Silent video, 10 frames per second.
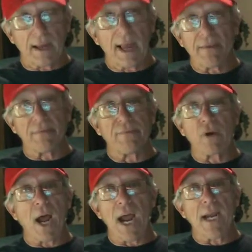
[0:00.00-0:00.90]
have a
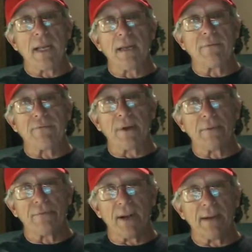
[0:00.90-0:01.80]
variety of
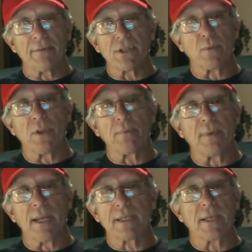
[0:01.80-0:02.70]
flavors with
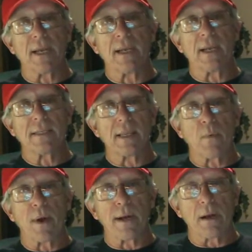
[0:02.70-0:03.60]
me as I
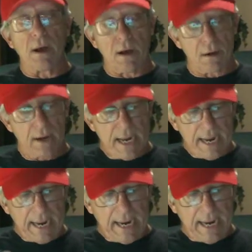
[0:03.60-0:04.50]
went along,
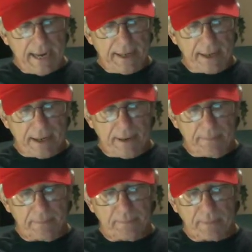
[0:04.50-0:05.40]
and
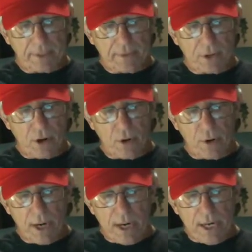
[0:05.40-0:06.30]
so
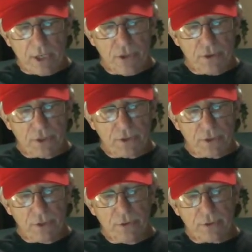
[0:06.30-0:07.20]
you can
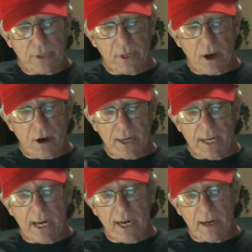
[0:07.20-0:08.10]
choose an
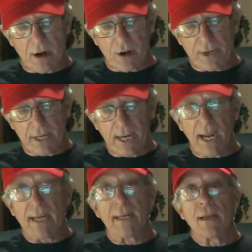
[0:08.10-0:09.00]
RDA, an
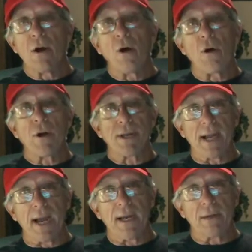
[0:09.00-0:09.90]
RTA, or a
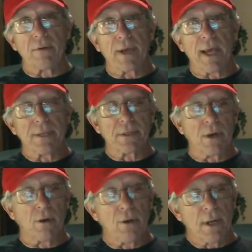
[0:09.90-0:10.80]
tank. Okay,
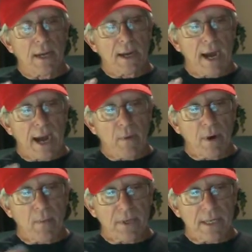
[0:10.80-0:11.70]
so I
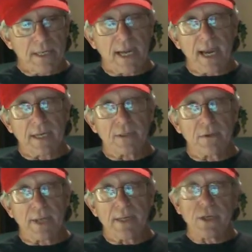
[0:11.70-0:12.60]
went with the tank. So
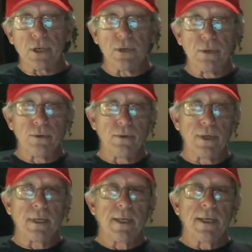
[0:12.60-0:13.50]
they tuned